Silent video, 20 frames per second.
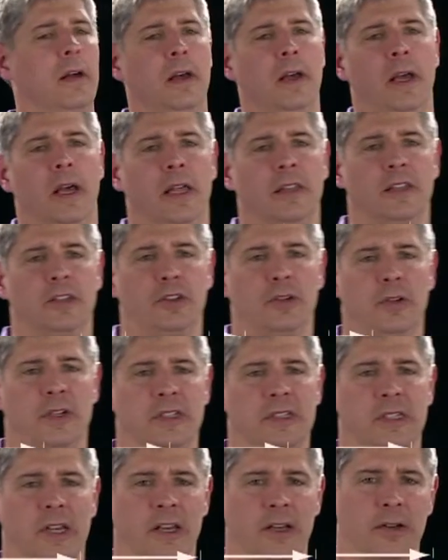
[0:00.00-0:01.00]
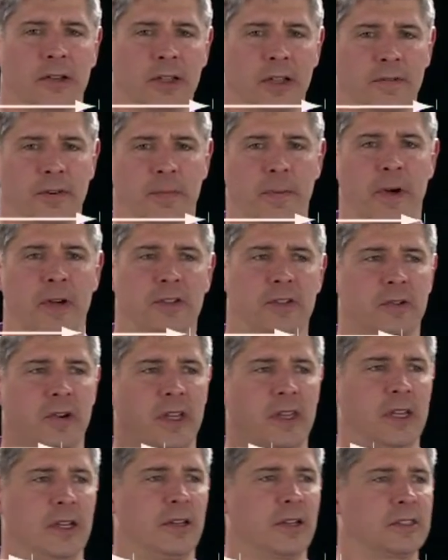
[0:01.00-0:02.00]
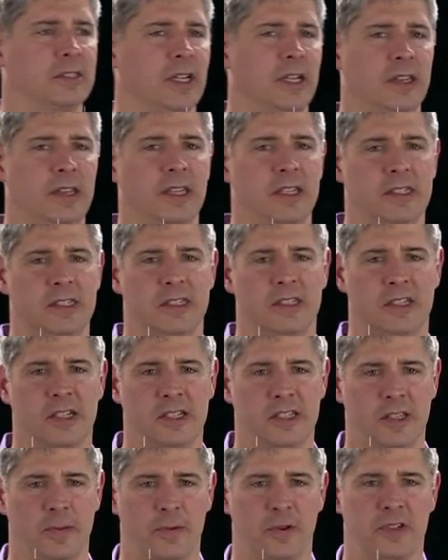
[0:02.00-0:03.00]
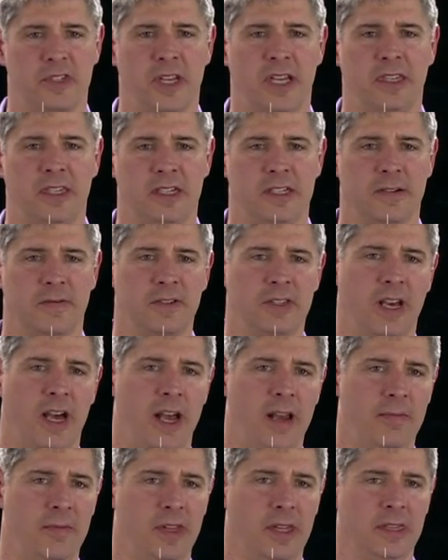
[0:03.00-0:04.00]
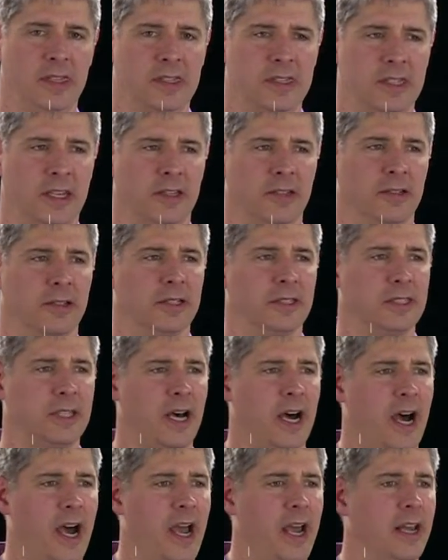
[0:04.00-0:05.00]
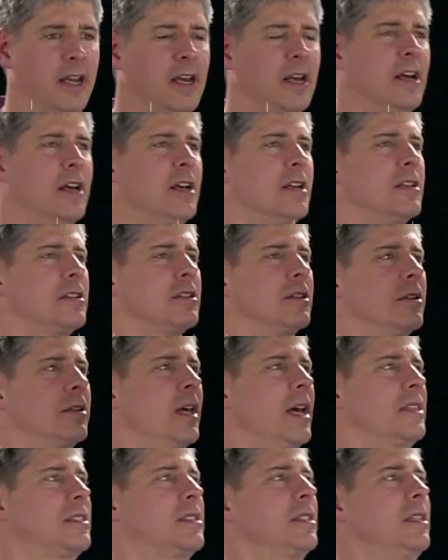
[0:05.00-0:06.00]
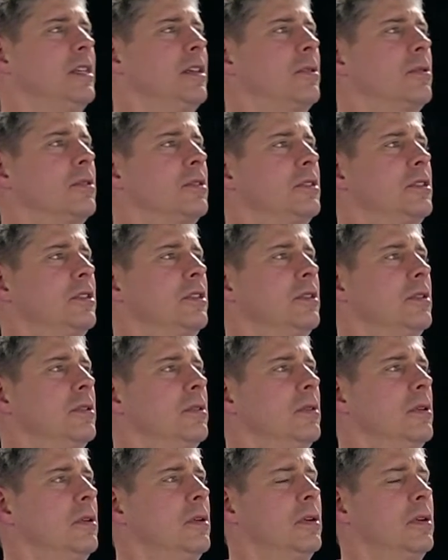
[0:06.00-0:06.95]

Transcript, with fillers: And the duty cycle of a pulse train that looks like this is just the percentage of time that the signal is high. So that's equal to